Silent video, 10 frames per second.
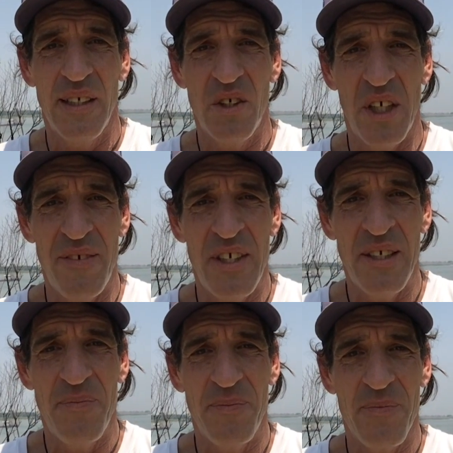Good
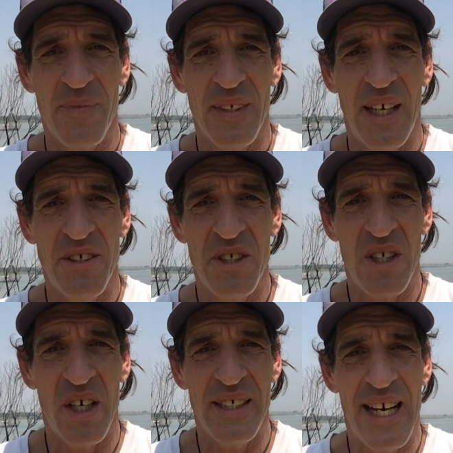evening. I'd just
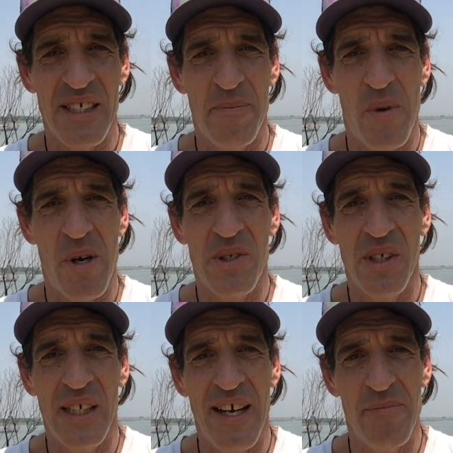like to ask the
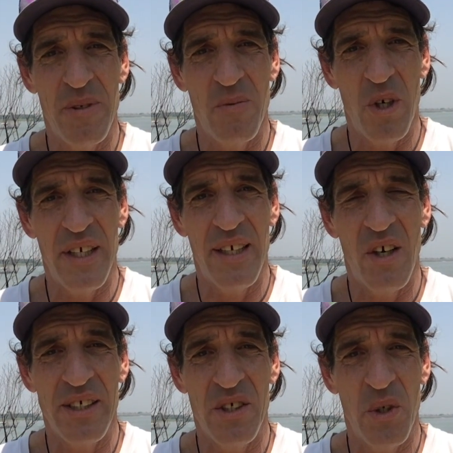Morrison government why they'd
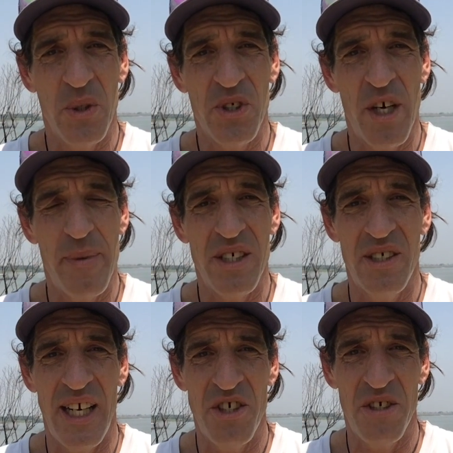like to cause so much
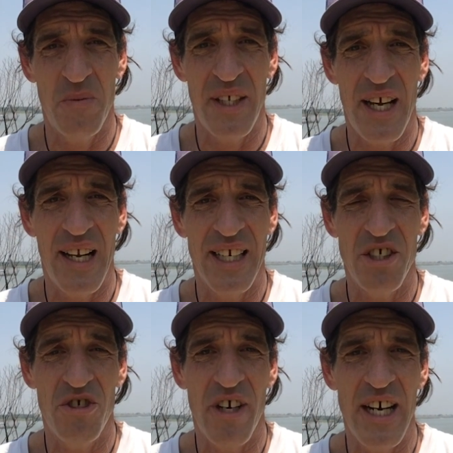tension with our
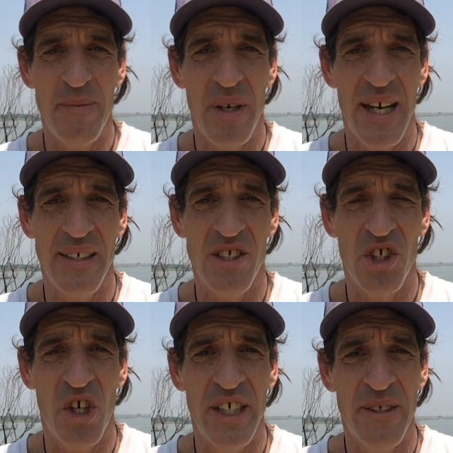largest trading partner,
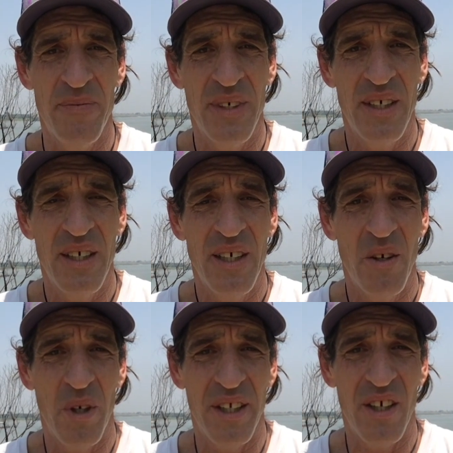China,
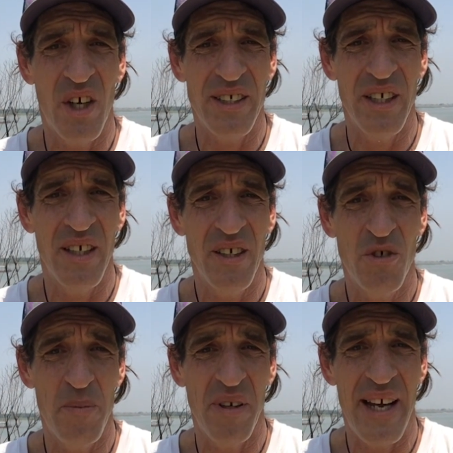why they'd like to
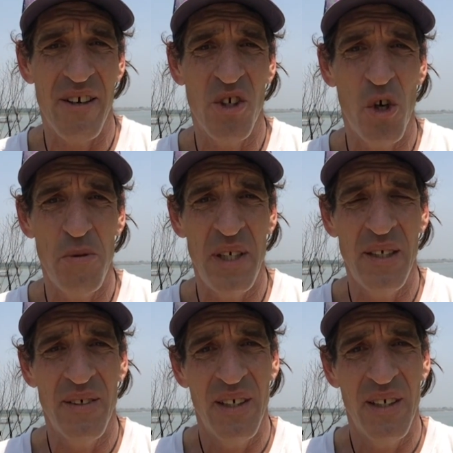cripple our economy